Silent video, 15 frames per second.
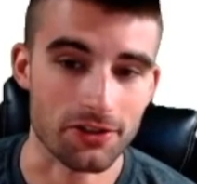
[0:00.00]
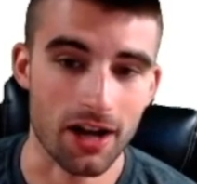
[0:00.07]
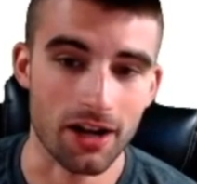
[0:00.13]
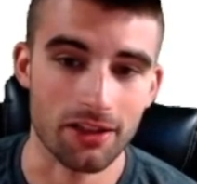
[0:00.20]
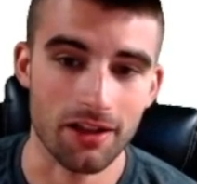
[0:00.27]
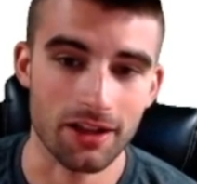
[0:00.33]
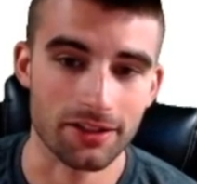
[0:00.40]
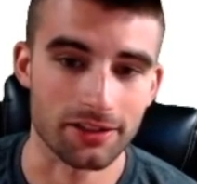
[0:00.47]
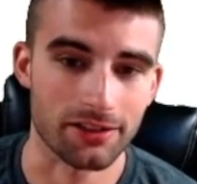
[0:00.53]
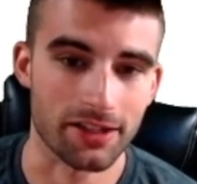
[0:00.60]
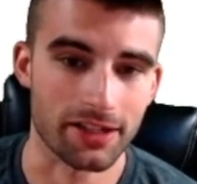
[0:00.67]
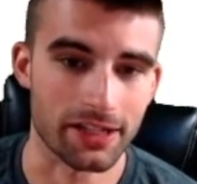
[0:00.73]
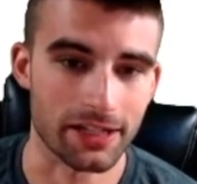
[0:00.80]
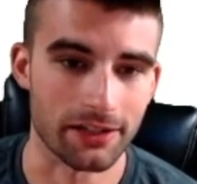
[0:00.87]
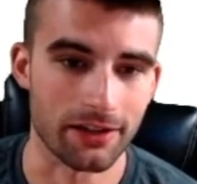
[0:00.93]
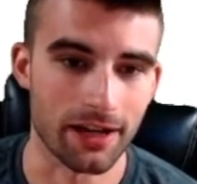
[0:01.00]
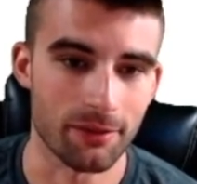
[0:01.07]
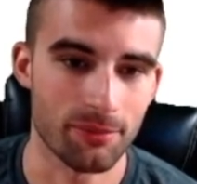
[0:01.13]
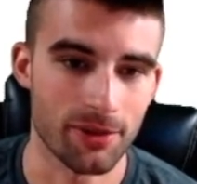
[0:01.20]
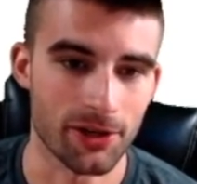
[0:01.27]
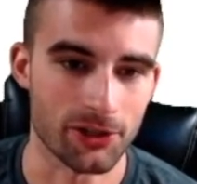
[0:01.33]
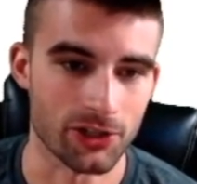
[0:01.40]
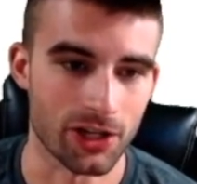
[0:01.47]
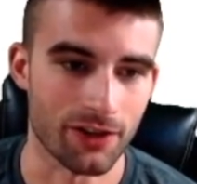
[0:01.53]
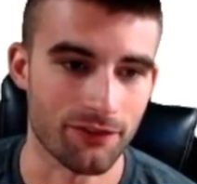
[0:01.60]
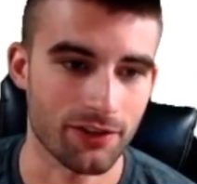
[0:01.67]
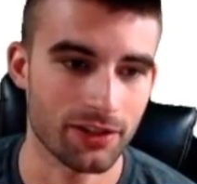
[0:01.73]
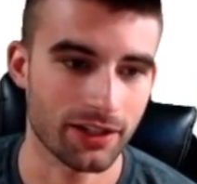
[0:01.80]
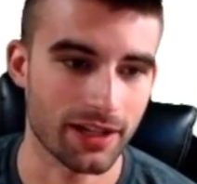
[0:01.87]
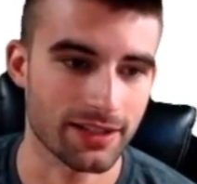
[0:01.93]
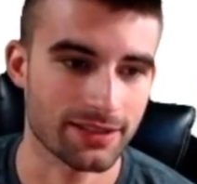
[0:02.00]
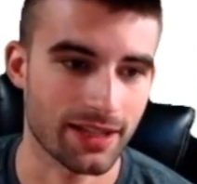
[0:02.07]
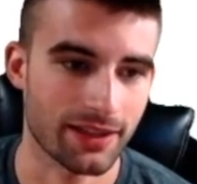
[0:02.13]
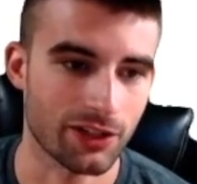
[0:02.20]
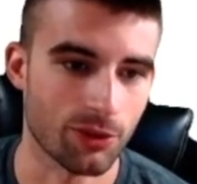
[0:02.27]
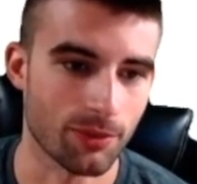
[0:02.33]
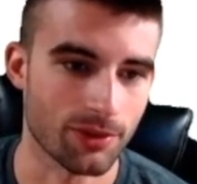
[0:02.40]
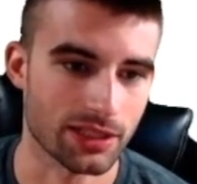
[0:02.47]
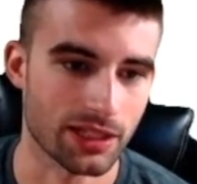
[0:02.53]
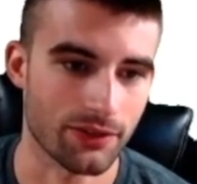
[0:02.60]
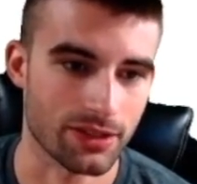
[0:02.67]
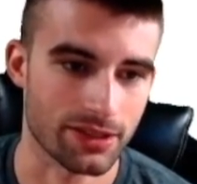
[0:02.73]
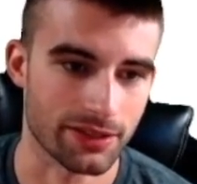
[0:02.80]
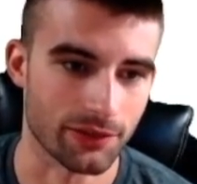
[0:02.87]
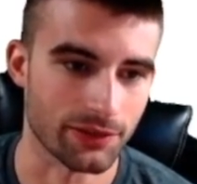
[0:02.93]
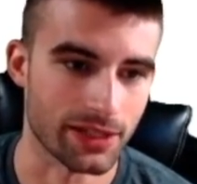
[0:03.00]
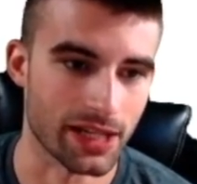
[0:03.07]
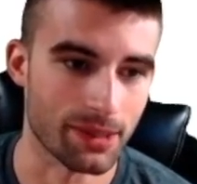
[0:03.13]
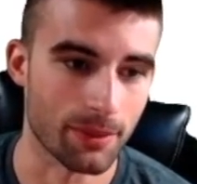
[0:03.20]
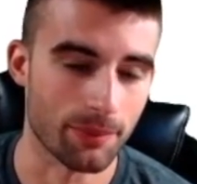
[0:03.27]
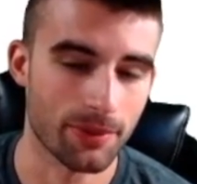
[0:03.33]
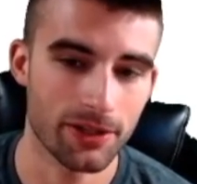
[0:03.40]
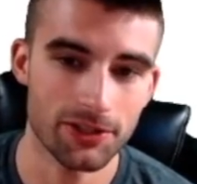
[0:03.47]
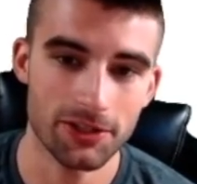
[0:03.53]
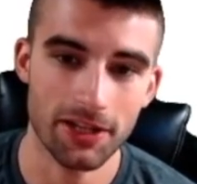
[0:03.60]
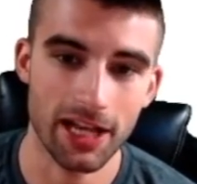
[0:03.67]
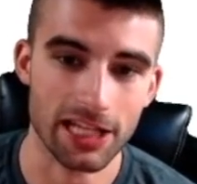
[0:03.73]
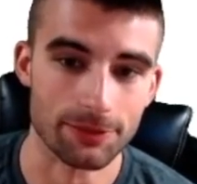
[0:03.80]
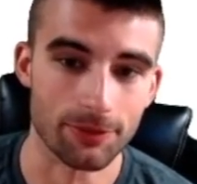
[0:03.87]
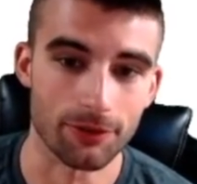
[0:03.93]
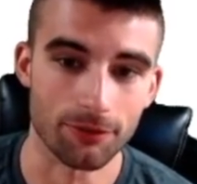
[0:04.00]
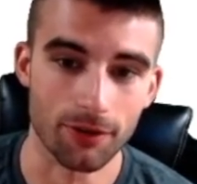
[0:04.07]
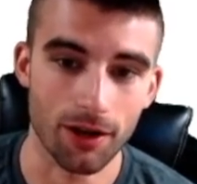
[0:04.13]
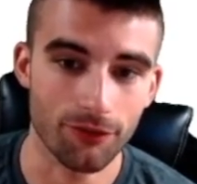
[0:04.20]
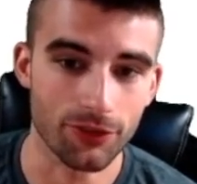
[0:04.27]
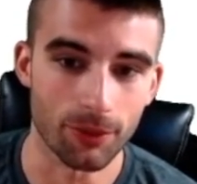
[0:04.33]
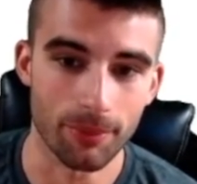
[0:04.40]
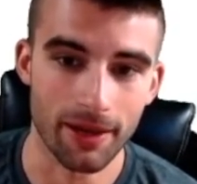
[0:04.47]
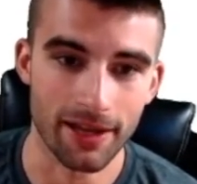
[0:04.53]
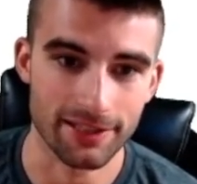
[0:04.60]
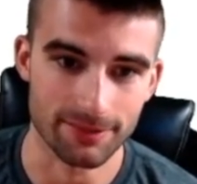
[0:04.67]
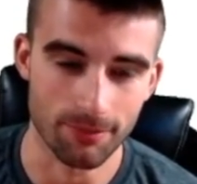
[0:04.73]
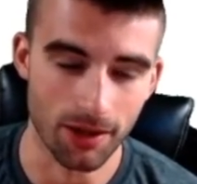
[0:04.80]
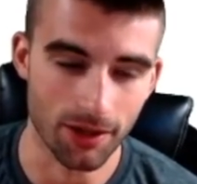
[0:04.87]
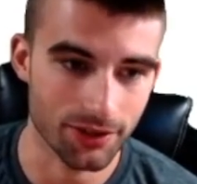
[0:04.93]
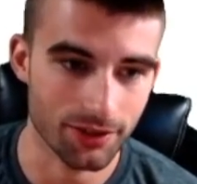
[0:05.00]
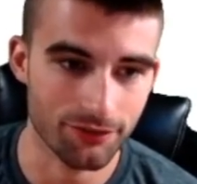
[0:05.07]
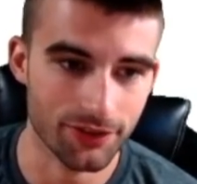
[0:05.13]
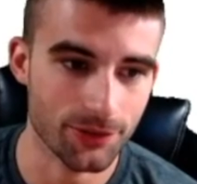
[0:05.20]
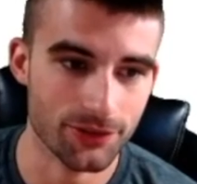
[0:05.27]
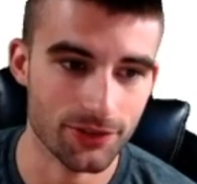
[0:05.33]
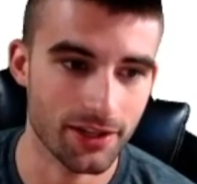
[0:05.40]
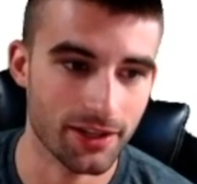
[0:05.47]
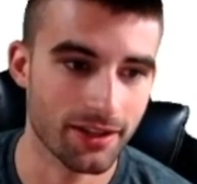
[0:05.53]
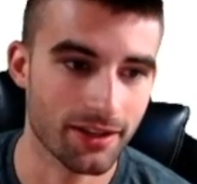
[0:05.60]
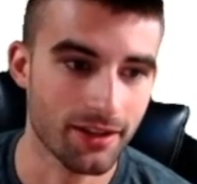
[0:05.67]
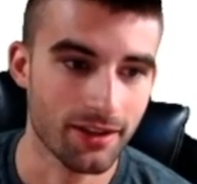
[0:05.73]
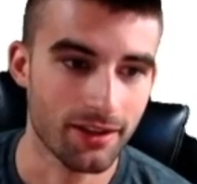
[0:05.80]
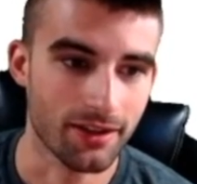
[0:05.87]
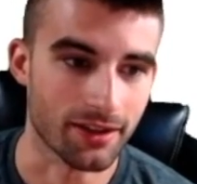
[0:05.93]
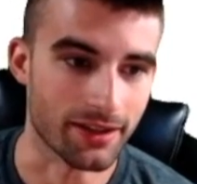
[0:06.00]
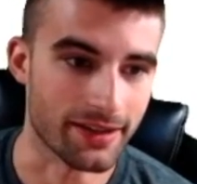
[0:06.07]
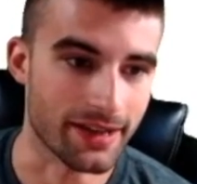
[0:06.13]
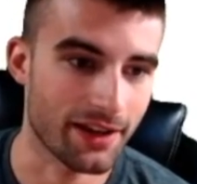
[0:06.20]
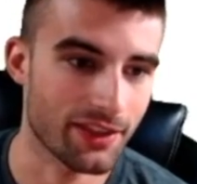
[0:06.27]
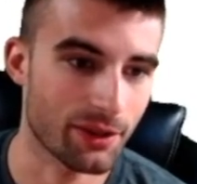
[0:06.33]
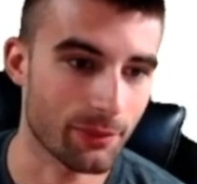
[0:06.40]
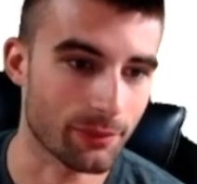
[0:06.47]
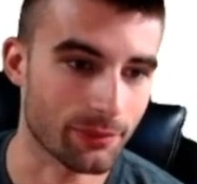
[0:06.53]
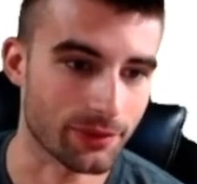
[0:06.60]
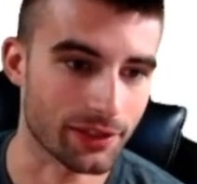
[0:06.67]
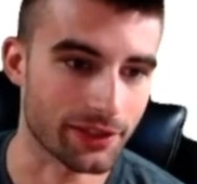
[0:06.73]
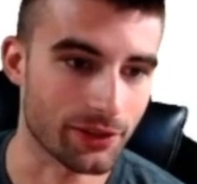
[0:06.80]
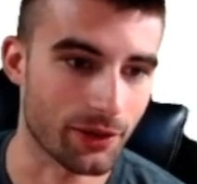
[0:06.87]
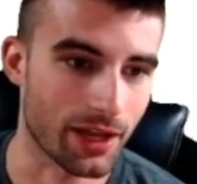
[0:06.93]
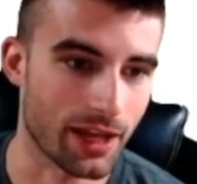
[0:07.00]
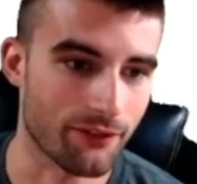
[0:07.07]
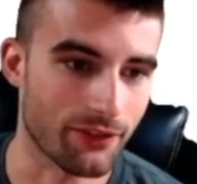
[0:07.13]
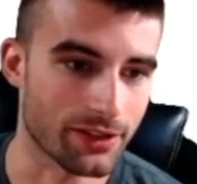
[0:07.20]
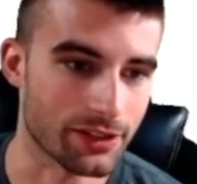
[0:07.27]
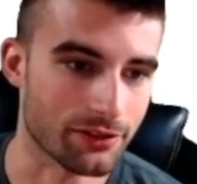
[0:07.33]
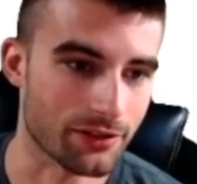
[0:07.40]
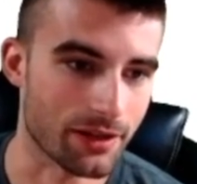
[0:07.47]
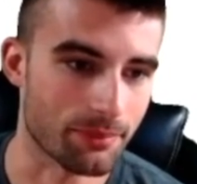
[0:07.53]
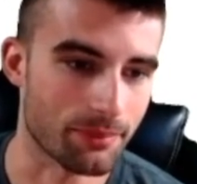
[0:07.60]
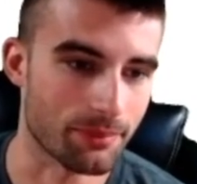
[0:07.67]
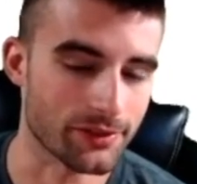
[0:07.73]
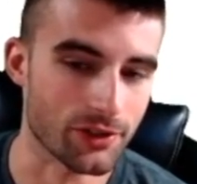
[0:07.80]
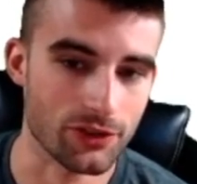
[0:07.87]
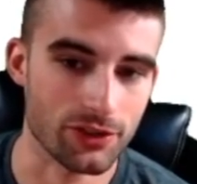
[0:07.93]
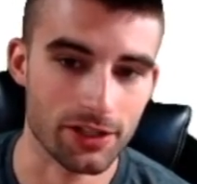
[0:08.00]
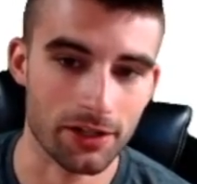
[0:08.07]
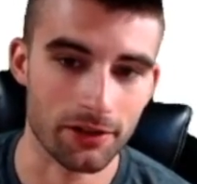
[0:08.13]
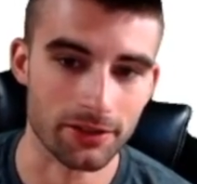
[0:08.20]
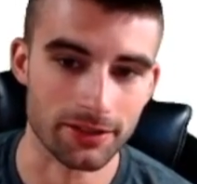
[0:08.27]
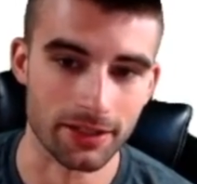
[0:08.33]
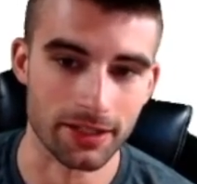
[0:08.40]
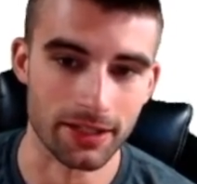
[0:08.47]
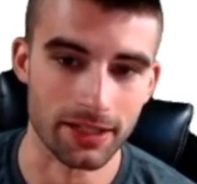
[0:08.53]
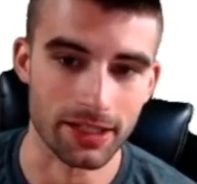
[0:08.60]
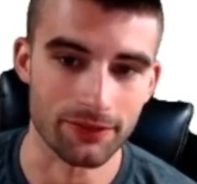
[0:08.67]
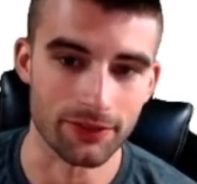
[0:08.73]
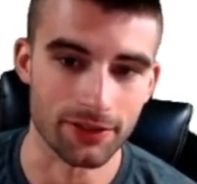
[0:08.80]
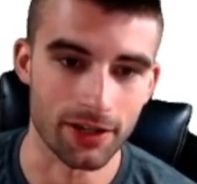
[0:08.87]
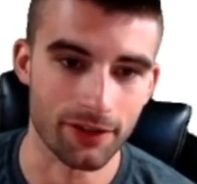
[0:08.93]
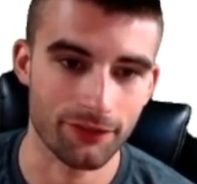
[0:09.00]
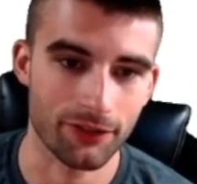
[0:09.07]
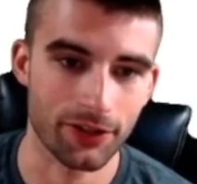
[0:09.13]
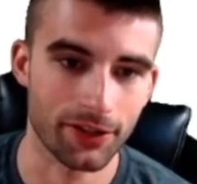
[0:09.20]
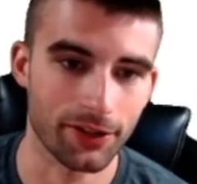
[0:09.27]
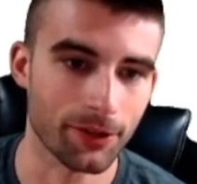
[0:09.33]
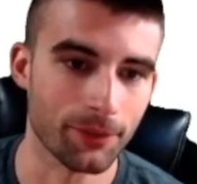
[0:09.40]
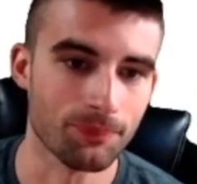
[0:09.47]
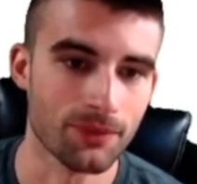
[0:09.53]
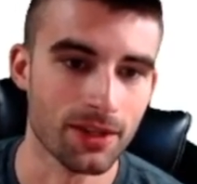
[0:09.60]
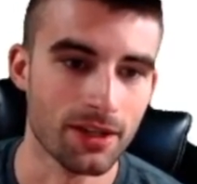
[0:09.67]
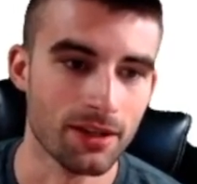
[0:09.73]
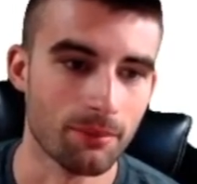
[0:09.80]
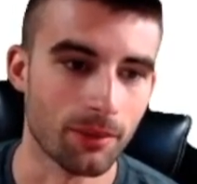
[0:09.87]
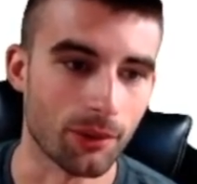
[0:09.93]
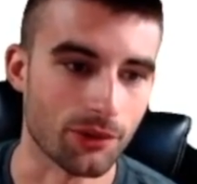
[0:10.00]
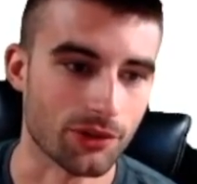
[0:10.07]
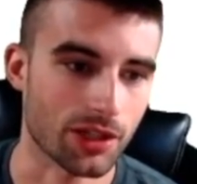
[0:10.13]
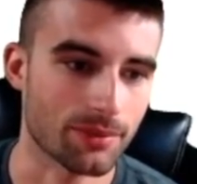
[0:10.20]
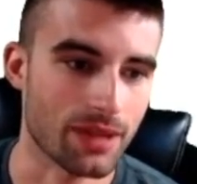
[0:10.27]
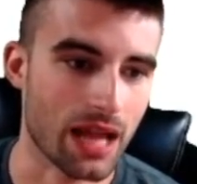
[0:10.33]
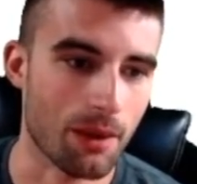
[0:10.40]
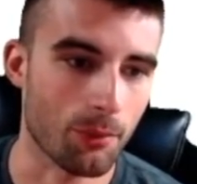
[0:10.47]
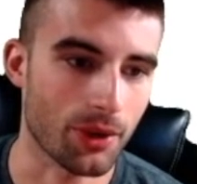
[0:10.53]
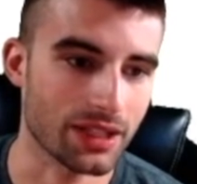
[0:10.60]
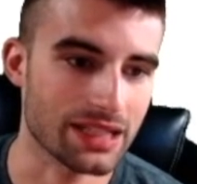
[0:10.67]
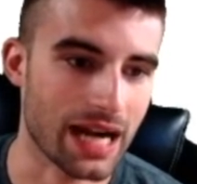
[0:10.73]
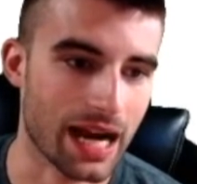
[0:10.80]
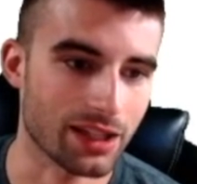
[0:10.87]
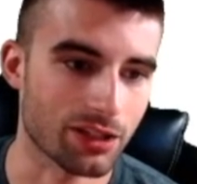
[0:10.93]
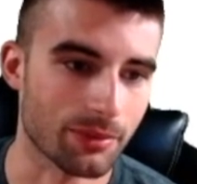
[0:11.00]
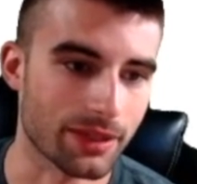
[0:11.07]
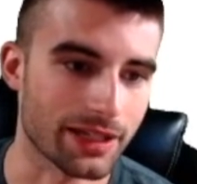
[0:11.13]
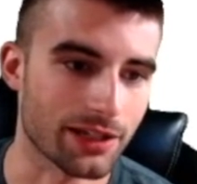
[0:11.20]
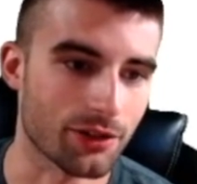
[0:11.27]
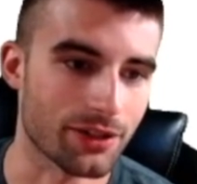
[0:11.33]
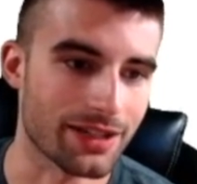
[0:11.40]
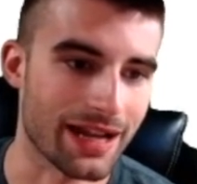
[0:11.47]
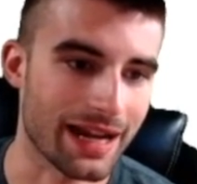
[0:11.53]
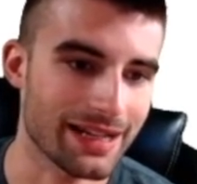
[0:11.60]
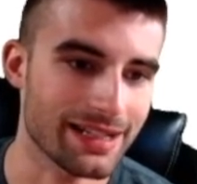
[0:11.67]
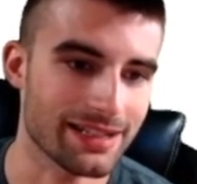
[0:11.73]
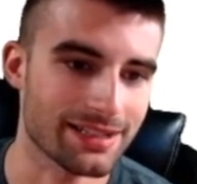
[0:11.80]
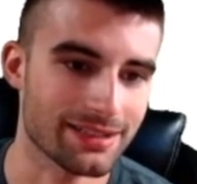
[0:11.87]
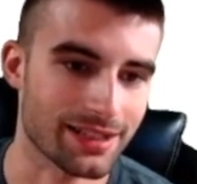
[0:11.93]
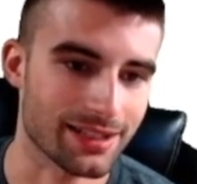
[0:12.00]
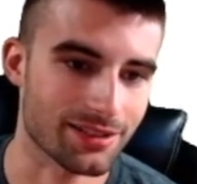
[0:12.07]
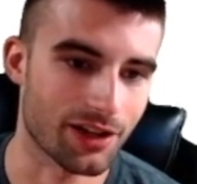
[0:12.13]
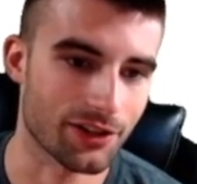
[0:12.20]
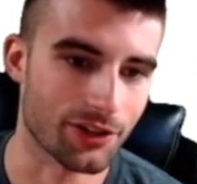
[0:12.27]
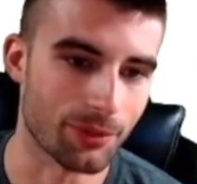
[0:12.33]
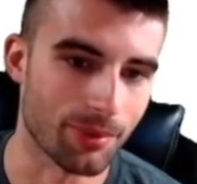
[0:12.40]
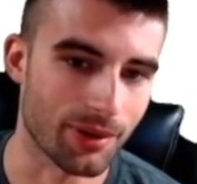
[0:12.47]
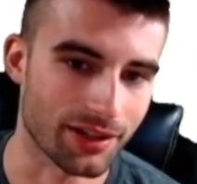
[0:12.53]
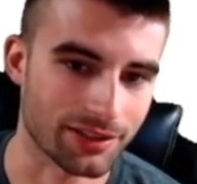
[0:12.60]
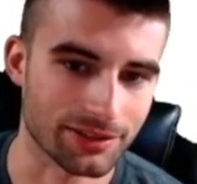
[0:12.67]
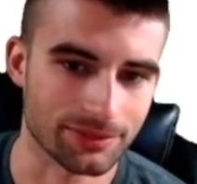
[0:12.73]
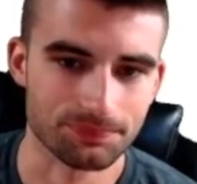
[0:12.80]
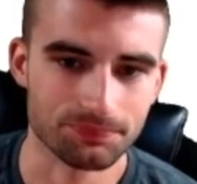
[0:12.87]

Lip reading: not a lot to like here at pitcher. And I feel like I say that almost every single day, but pitching has been rough the past month, it feels like. And now that we really don't have any great pitchers here, it's going to get even tougher here. But we'll start up top with Tyler McGill at $9,600.